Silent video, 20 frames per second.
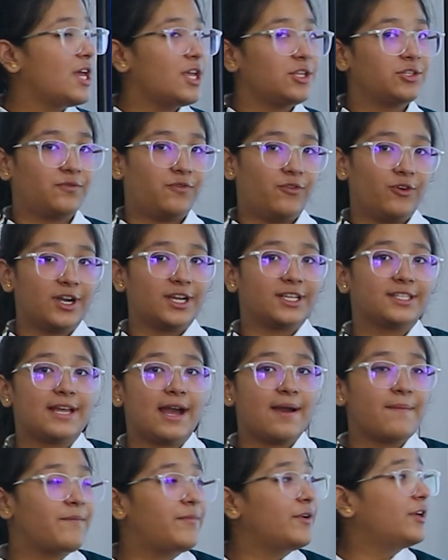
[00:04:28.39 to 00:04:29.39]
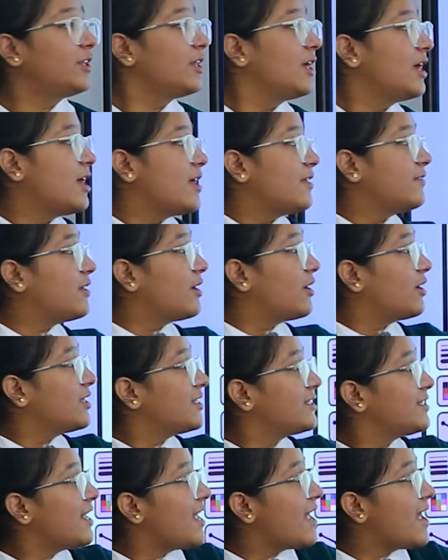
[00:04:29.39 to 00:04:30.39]
So, for example, there
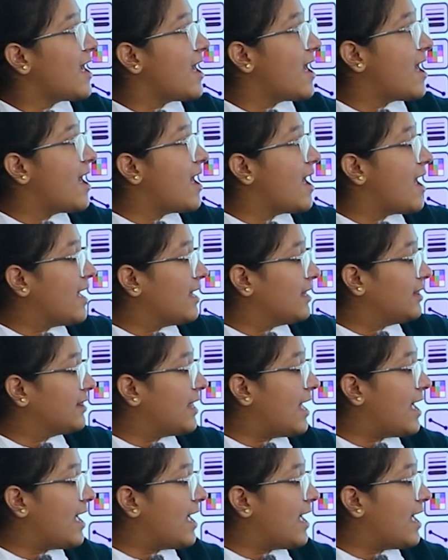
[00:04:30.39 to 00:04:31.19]
is a